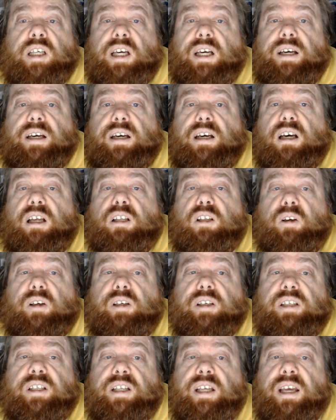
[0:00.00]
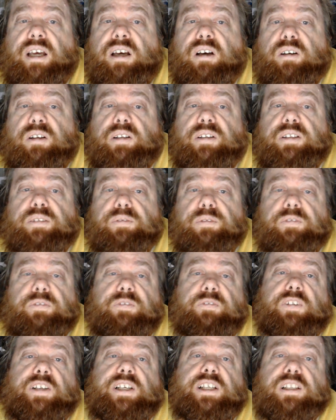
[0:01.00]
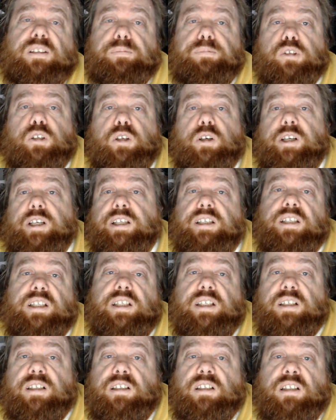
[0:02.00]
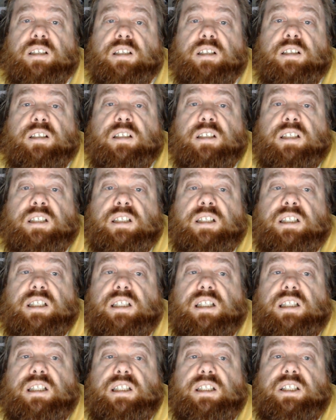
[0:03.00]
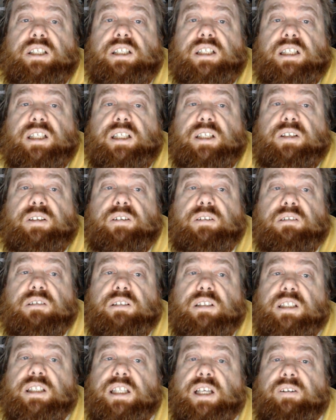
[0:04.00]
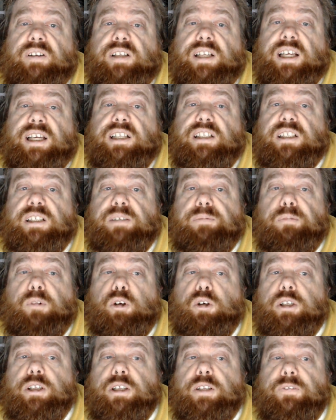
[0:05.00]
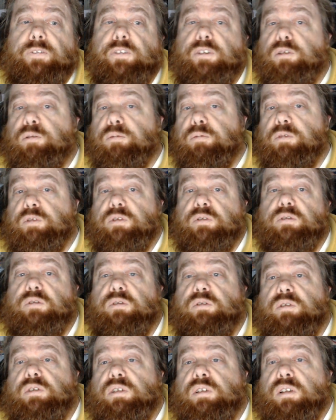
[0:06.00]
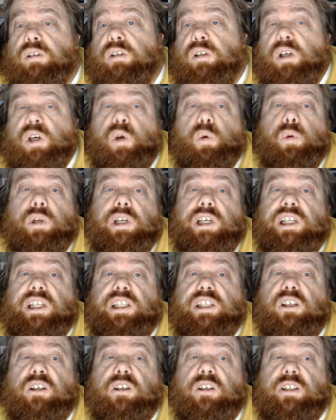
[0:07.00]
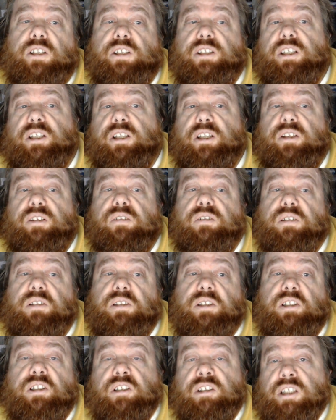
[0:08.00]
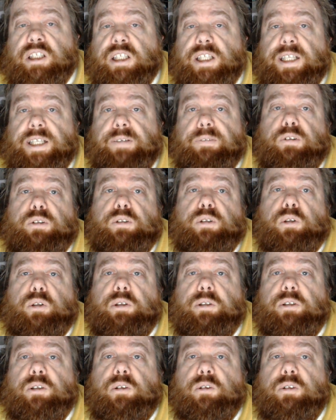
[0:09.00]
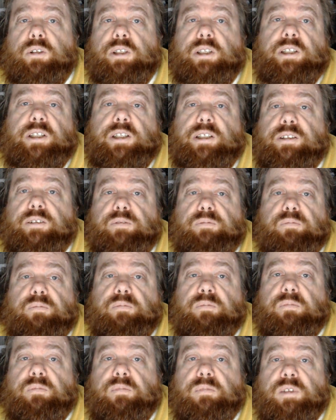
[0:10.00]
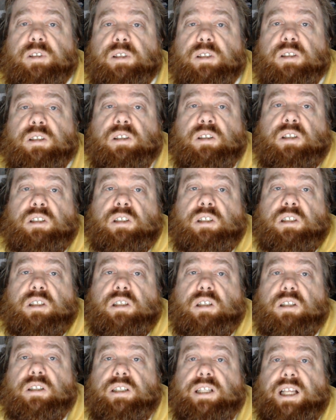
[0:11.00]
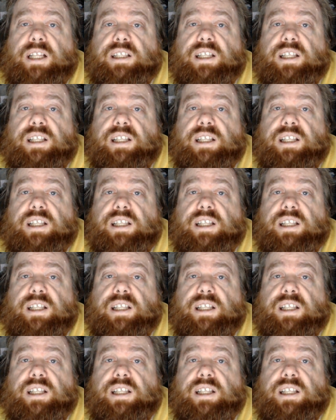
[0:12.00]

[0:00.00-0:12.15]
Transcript: I like how Vincent Price, narrates most of the film when he's not, even talking on that